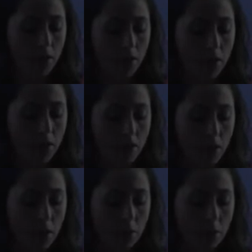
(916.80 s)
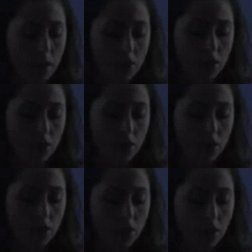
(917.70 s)
the Zen master
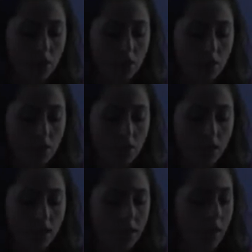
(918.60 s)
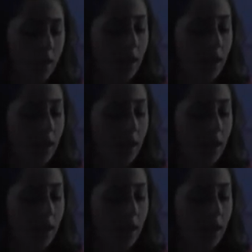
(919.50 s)
Thich Nhat